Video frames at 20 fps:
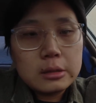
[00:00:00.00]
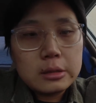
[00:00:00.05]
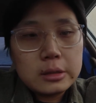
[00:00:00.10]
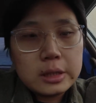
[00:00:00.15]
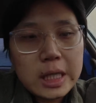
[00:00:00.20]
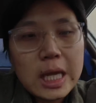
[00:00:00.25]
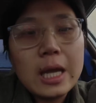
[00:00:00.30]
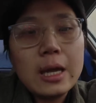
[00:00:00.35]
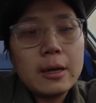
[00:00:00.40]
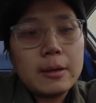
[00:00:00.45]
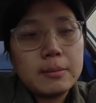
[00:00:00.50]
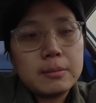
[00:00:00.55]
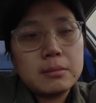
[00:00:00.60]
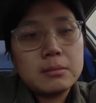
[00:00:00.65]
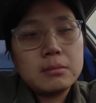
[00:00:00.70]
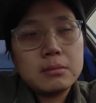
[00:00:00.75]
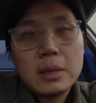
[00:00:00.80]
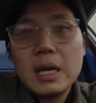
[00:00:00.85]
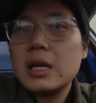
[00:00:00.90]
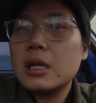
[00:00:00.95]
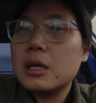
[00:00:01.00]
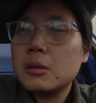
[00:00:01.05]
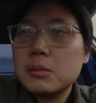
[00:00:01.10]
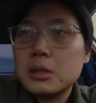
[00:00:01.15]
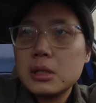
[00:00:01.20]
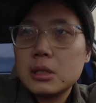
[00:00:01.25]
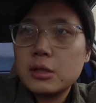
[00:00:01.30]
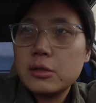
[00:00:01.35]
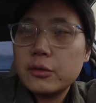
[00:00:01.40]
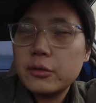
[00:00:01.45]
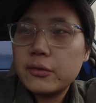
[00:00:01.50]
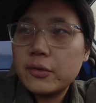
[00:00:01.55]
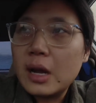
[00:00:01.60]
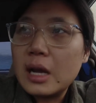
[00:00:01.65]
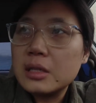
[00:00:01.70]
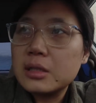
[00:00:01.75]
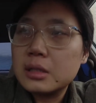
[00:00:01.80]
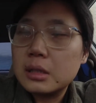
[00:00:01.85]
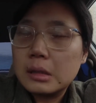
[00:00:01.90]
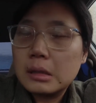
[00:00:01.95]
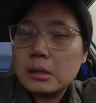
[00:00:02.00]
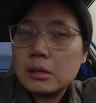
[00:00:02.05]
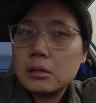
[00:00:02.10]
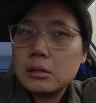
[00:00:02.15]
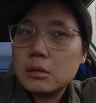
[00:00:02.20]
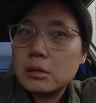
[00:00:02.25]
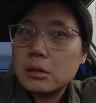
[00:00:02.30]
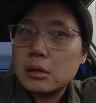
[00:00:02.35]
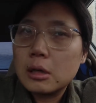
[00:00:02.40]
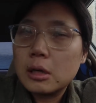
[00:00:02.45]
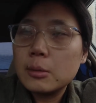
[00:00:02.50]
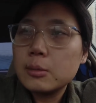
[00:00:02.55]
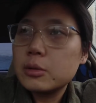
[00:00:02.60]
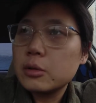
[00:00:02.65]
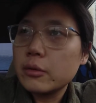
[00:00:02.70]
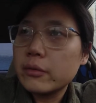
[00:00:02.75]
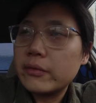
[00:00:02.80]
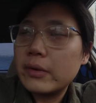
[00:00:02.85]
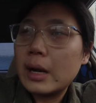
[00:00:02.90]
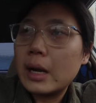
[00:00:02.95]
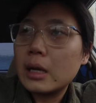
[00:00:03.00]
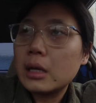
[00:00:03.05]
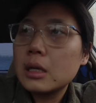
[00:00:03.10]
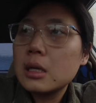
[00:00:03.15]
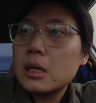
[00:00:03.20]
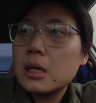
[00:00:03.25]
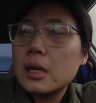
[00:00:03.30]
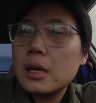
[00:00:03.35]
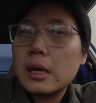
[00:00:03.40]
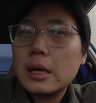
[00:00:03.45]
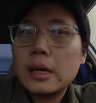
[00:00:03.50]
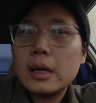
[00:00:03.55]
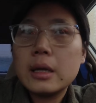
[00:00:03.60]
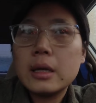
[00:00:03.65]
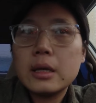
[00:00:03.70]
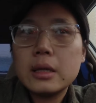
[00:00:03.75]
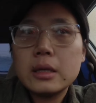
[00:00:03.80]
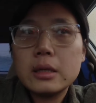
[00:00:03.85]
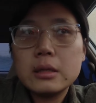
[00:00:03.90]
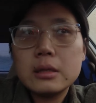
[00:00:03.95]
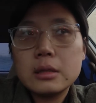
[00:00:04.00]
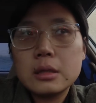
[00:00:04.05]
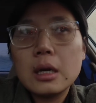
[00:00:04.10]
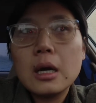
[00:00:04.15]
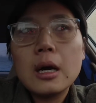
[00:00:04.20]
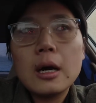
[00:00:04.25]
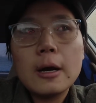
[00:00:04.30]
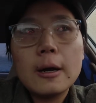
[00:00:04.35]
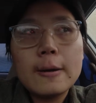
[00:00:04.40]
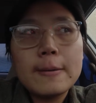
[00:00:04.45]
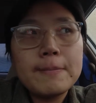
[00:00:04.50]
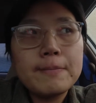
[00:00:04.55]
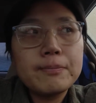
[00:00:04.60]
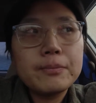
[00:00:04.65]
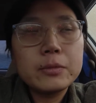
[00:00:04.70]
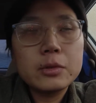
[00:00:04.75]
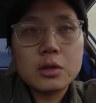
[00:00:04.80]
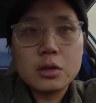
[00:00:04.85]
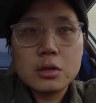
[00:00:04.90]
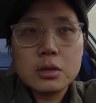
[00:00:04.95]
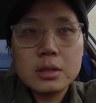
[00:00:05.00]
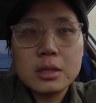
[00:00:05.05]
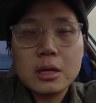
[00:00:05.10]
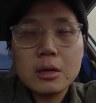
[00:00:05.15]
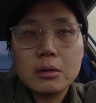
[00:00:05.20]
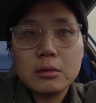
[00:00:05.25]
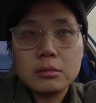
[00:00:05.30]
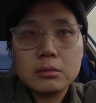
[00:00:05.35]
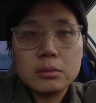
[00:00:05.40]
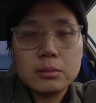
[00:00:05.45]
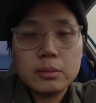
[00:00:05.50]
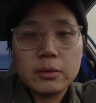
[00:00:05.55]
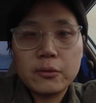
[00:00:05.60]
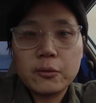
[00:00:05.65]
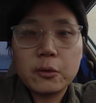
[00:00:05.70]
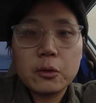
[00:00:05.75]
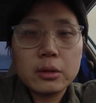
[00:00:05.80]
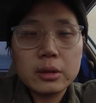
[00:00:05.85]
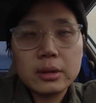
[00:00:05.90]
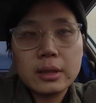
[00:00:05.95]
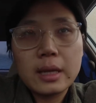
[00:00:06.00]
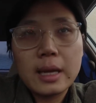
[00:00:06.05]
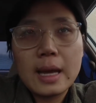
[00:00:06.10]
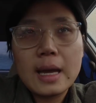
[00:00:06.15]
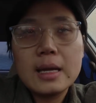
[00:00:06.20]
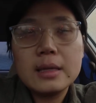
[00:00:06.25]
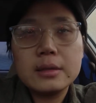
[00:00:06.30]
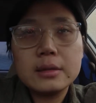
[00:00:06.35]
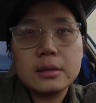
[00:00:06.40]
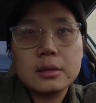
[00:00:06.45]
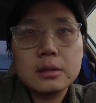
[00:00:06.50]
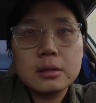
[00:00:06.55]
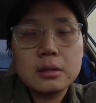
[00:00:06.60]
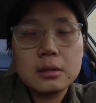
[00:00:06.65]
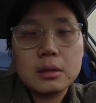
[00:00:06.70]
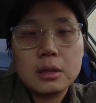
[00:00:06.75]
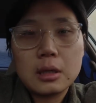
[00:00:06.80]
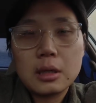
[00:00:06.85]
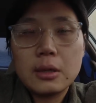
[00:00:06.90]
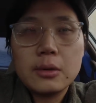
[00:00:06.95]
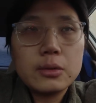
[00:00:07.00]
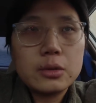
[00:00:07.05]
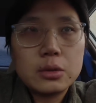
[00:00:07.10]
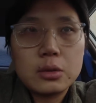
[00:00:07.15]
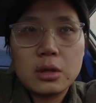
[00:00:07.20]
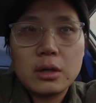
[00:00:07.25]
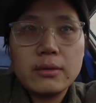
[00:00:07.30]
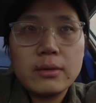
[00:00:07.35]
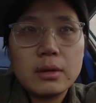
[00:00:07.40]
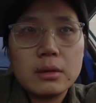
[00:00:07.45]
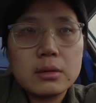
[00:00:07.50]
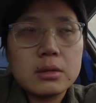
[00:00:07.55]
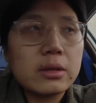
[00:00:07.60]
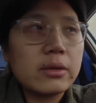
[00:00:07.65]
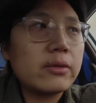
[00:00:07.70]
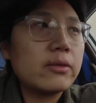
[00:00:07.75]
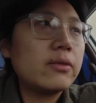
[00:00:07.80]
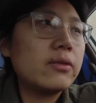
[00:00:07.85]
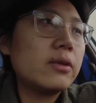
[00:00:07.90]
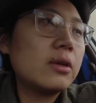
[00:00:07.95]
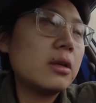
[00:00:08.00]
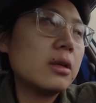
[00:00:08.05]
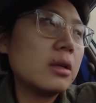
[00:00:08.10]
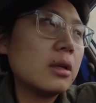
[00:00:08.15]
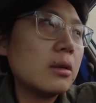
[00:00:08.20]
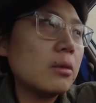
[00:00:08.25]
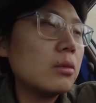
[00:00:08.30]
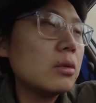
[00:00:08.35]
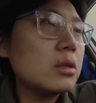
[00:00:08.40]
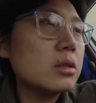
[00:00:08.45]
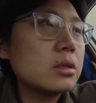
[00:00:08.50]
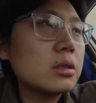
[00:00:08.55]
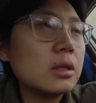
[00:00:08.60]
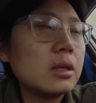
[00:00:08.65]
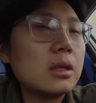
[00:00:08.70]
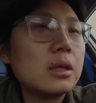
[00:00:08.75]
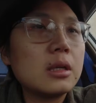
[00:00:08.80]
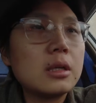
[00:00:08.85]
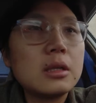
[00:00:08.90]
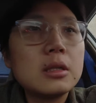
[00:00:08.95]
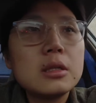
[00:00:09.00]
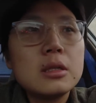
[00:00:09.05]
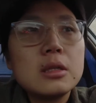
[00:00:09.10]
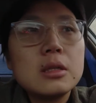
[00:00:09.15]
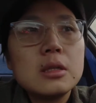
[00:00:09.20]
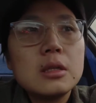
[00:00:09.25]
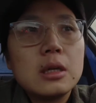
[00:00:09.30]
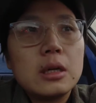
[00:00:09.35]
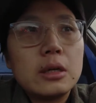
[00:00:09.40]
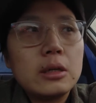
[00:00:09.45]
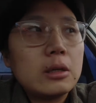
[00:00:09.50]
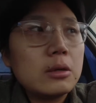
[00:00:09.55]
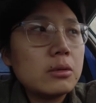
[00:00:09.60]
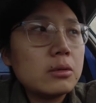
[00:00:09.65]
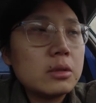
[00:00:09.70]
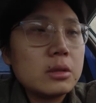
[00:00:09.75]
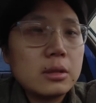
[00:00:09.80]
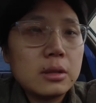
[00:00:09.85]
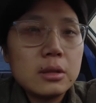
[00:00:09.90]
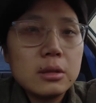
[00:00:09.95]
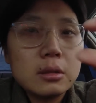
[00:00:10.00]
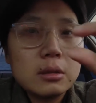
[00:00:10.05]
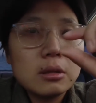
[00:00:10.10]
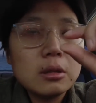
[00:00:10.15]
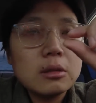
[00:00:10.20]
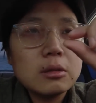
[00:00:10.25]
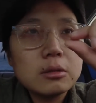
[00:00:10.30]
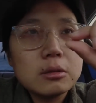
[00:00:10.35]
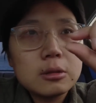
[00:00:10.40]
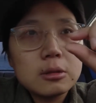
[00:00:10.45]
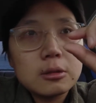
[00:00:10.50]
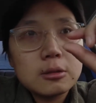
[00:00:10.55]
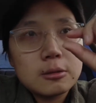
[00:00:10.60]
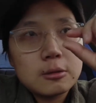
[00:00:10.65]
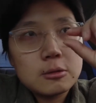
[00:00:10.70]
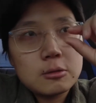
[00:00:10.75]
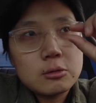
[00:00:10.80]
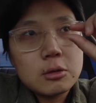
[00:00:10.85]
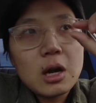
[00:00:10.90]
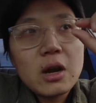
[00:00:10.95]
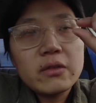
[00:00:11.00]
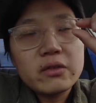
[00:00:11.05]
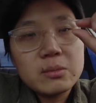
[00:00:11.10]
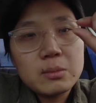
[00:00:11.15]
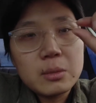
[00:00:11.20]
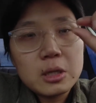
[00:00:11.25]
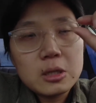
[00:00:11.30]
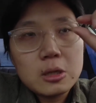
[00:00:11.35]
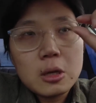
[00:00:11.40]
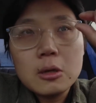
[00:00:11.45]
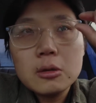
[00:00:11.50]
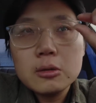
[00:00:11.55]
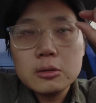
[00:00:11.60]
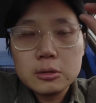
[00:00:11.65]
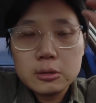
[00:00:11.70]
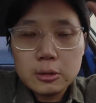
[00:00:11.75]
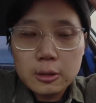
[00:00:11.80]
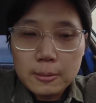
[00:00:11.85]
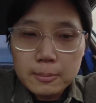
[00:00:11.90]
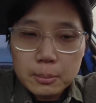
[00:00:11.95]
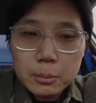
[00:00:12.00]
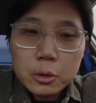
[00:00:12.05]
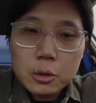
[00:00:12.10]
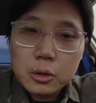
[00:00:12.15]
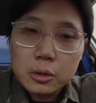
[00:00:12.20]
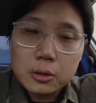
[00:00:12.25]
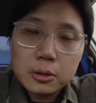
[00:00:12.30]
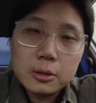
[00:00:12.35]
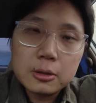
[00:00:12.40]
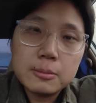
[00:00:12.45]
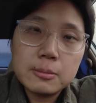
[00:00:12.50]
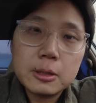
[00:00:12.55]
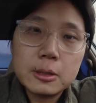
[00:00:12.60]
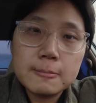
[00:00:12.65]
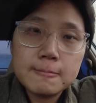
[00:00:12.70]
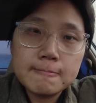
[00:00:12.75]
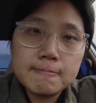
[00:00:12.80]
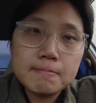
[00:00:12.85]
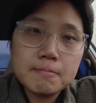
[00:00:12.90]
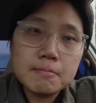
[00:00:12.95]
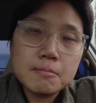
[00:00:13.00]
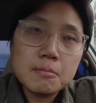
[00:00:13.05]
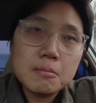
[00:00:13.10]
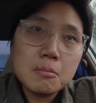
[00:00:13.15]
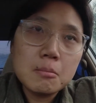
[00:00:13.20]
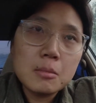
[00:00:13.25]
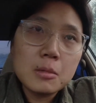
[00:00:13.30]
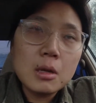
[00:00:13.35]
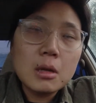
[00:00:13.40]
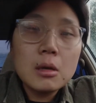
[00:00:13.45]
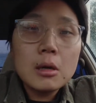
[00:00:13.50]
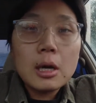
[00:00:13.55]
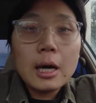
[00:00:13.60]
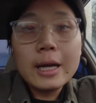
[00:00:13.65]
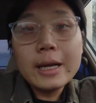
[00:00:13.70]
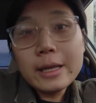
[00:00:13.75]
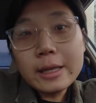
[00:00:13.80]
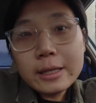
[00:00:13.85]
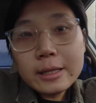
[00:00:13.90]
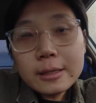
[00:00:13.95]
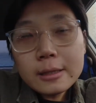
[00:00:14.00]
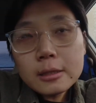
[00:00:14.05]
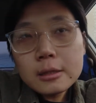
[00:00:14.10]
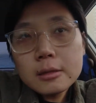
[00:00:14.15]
damn, man, I'm gonna do fasting. I'm so fat. And turns out before the day ends, I was starving. I was like, fuck, I wish I had. And I was this close to drive to McDonald's to get burgers, but I didn't.